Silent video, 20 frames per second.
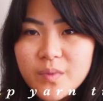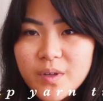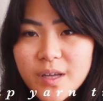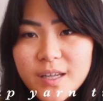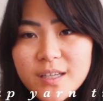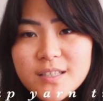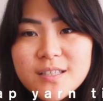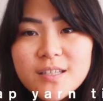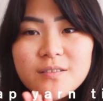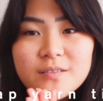
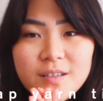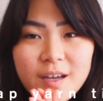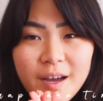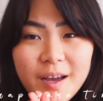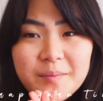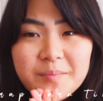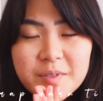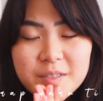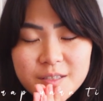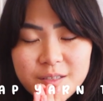It is now
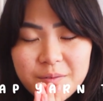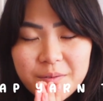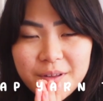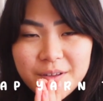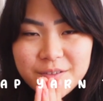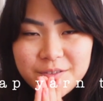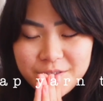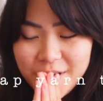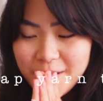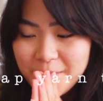time to deal with
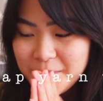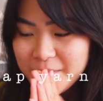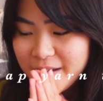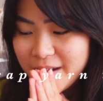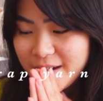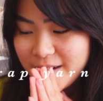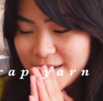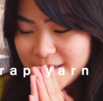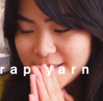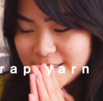our scrap
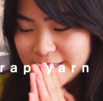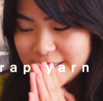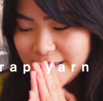yarns,